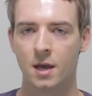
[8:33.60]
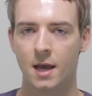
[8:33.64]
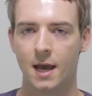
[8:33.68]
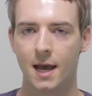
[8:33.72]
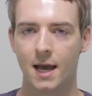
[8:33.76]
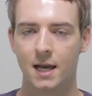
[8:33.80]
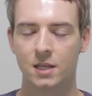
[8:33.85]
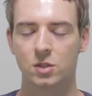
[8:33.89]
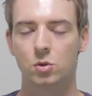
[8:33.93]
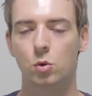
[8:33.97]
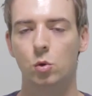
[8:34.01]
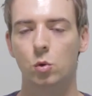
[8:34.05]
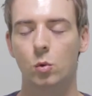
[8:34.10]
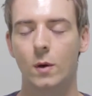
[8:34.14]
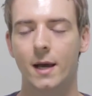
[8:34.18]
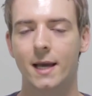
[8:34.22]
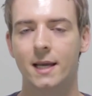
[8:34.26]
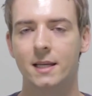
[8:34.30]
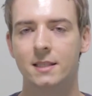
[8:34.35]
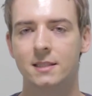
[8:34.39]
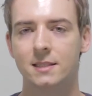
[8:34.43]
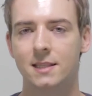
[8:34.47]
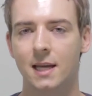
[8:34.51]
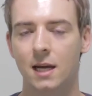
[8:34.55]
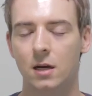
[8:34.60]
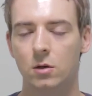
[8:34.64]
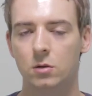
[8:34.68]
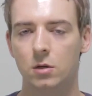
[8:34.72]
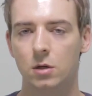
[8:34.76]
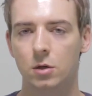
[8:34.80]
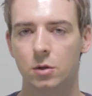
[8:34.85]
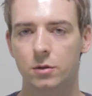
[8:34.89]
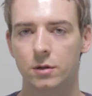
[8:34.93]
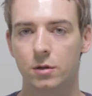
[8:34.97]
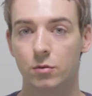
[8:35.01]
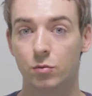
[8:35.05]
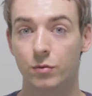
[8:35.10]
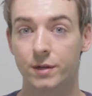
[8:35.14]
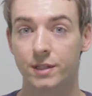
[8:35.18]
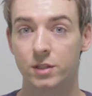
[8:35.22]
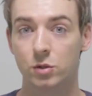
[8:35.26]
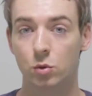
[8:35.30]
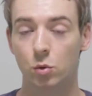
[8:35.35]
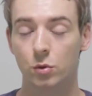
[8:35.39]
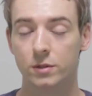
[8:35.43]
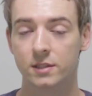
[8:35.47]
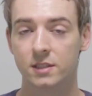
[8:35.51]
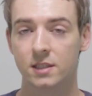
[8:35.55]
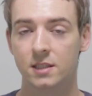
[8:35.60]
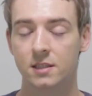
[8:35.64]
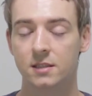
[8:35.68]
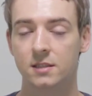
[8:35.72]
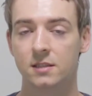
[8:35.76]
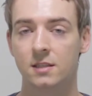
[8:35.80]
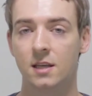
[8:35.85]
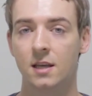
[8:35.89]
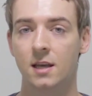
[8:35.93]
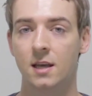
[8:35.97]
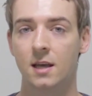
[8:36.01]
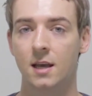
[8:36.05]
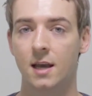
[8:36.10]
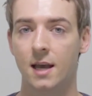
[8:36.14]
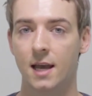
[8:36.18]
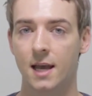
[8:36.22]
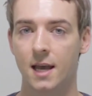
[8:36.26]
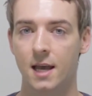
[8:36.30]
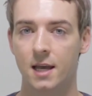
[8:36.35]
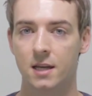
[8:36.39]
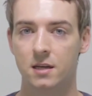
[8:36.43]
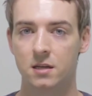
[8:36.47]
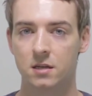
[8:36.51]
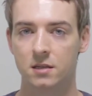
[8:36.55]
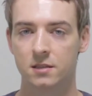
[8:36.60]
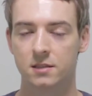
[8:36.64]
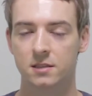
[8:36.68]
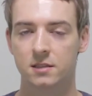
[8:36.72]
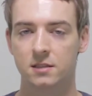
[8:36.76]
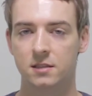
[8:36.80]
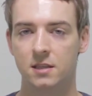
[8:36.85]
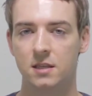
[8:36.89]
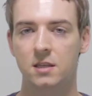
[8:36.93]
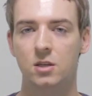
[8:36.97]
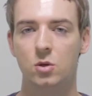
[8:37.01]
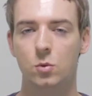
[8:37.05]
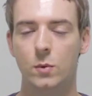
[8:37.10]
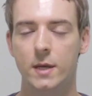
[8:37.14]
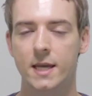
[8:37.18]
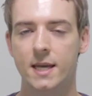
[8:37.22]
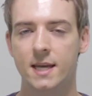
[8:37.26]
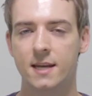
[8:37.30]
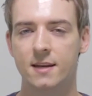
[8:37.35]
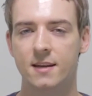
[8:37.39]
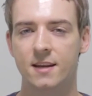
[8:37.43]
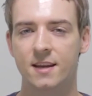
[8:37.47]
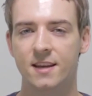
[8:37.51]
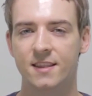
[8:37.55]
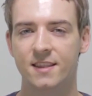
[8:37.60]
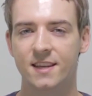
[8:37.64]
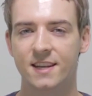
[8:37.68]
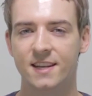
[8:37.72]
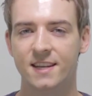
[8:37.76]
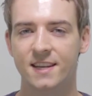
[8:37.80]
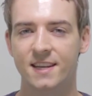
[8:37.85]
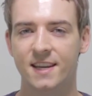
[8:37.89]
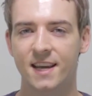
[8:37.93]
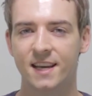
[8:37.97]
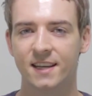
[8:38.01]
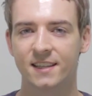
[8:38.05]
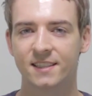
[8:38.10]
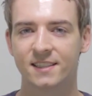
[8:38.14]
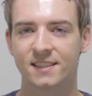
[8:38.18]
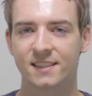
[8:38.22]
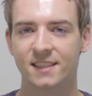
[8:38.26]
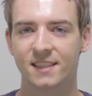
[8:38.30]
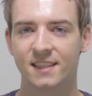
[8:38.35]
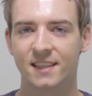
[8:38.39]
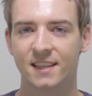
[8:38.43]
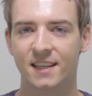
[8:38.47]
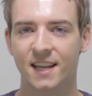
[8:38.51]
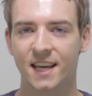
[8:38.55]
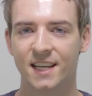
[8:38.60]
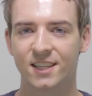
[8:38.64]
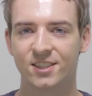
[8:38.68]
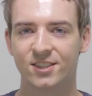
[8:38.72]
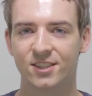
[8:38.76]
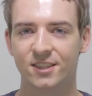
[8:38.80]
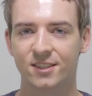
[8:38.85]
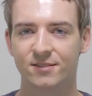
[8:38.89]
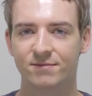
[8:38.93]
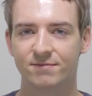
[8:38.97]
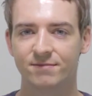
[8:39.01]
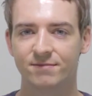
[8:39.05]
as always, download the resources and I'll see you in the next lecture.